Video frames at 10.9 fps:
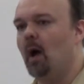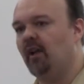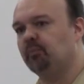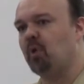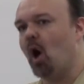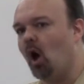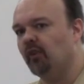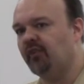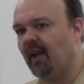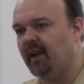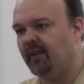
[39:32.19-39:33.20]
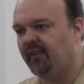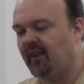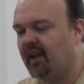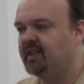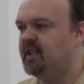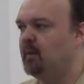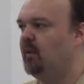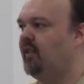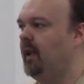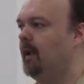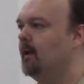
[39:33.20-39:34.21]
as Paul said in 2
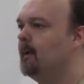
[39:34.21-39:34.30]
Timothy,